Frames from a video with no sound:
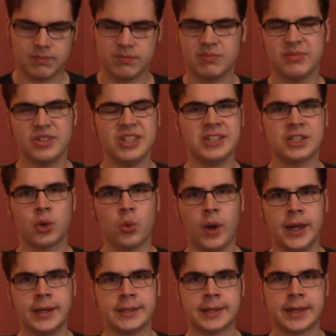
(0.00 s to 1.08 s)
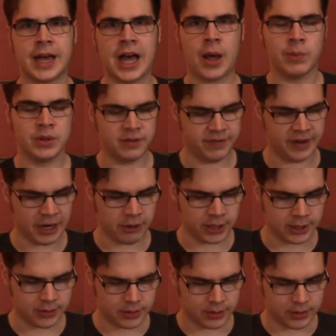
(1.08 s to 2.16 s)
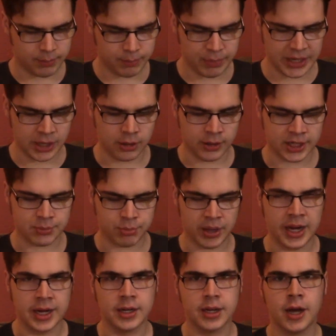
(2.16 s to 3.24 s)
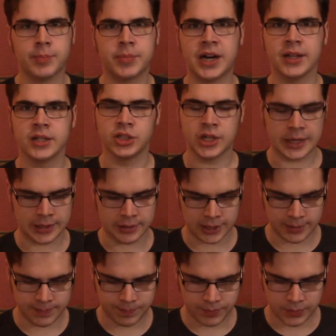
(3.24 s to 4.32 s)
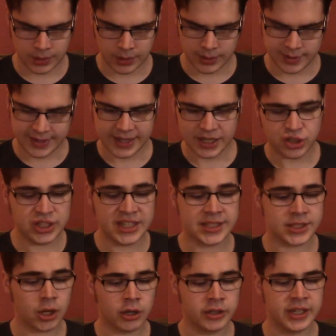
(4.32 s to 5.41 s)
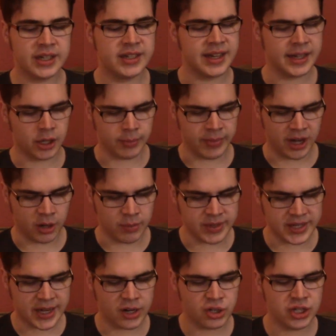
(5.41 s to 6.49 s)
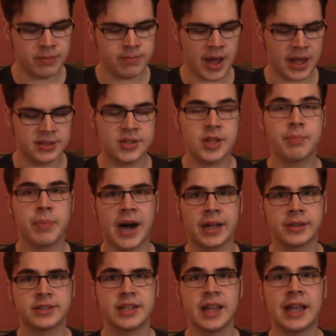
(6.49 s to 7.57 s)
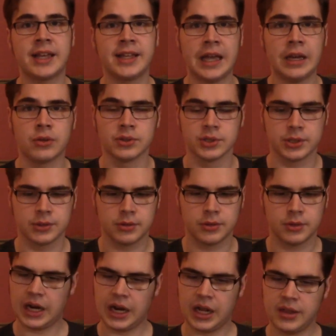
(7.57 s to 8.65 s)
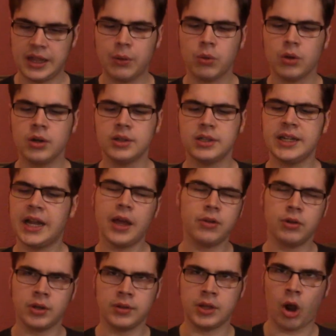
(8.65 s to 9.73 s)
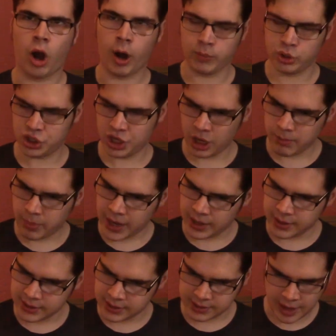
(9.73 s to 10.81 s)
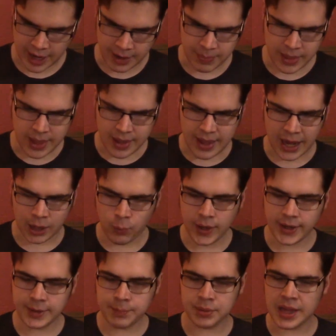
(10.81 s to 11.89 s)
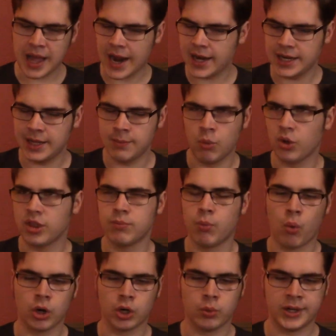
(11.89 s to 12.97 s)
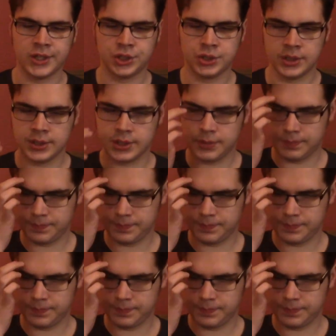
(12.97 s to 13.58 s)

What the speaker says: She is quite a common fairy, Peter explained apologetically. She is called Tinker Bell because she mends the pots and kettles. They were together in the armchair by this time, and Wendy plied him with more questions.